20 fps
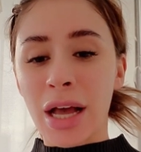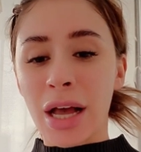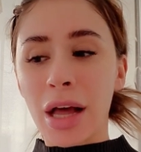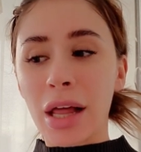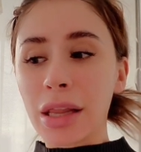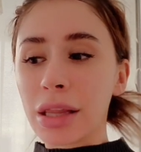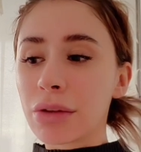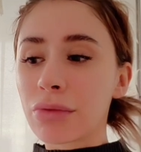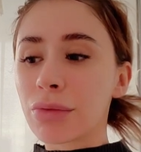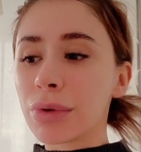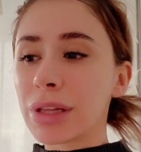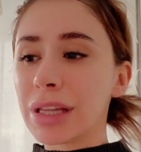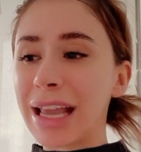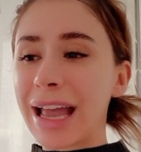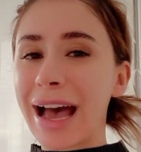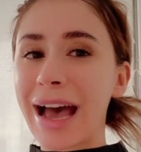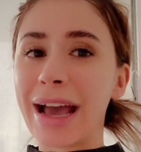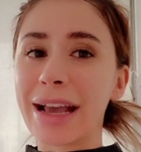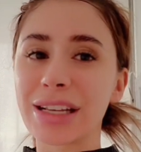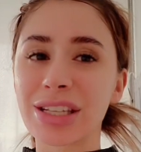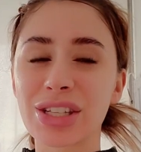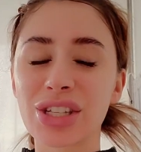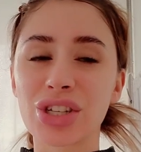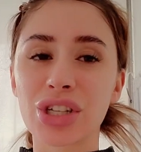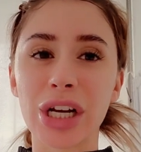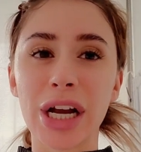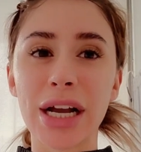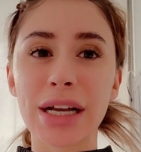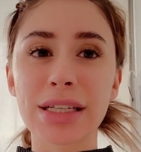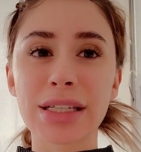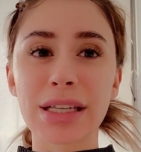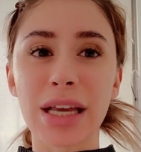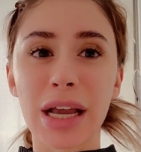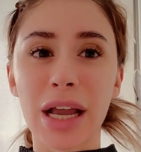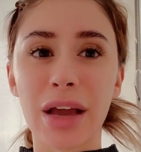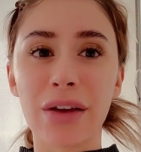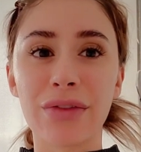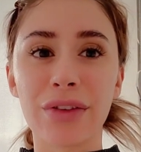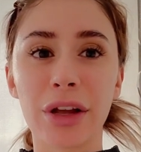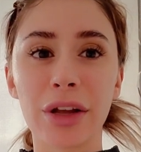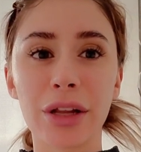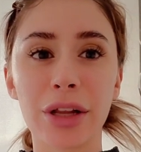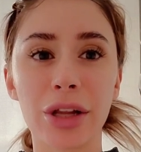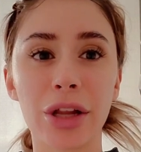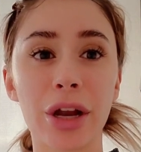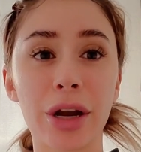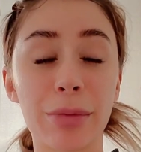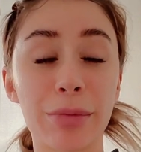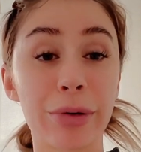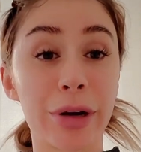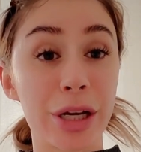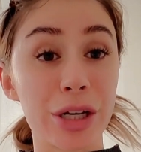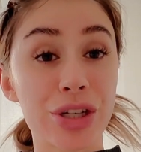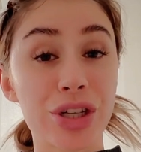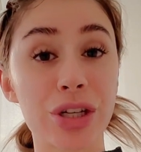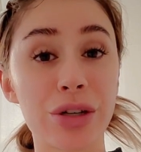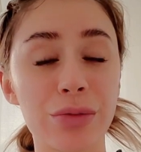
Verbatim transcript: really high stress. Like I felt a lot of pressure